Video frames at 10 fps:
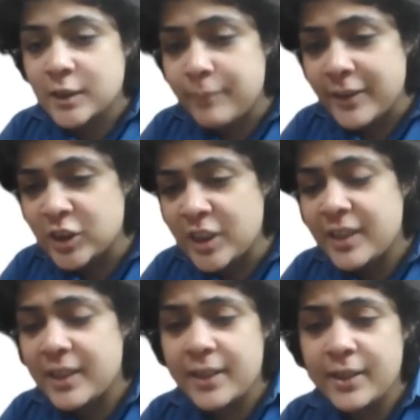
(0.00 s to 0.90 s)

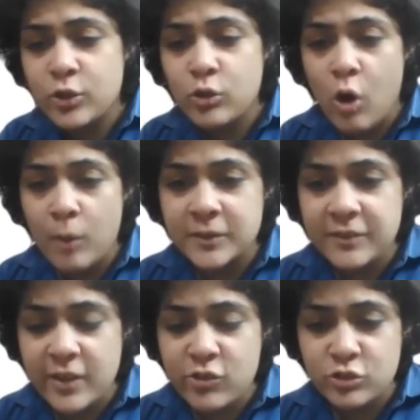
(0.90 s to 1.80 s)
especially related to
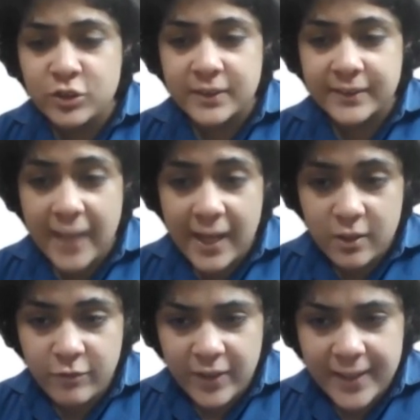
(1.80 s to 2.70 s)
observations on
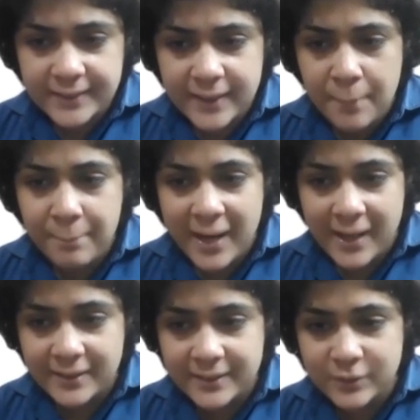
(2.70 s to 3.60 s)
sacrifice and
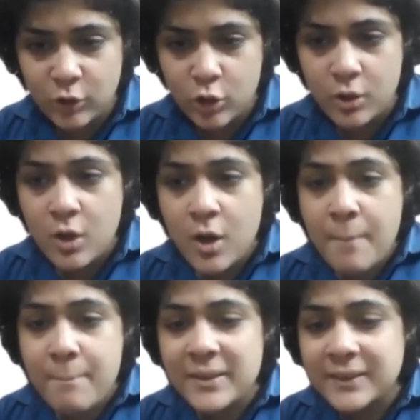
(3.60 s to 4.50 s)
practice or
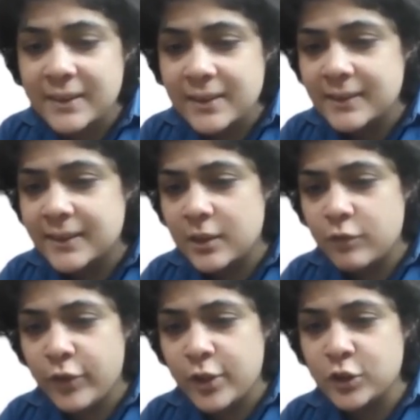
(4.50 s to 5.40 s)
mystical
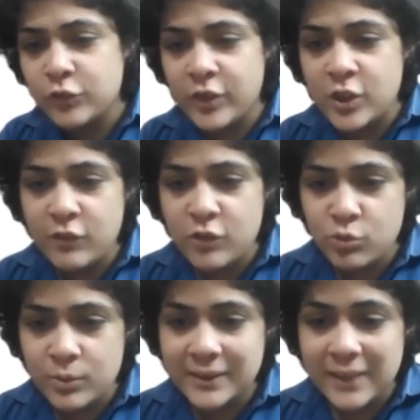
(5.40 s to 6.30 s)
significance of
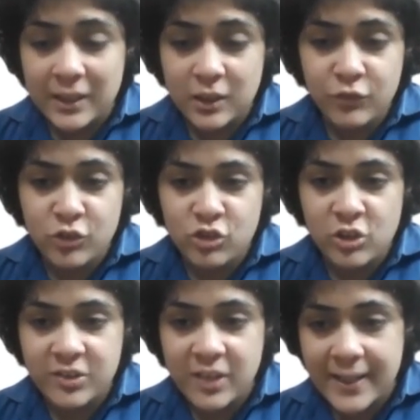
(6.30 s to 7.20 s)
individual
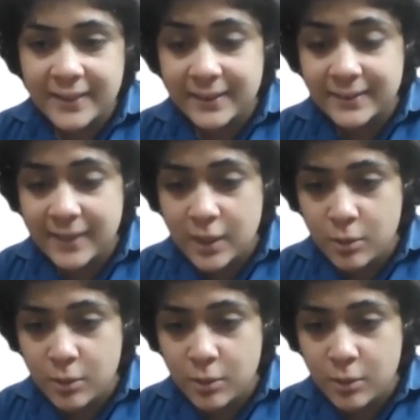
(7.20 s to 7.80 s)
sacrificial rites and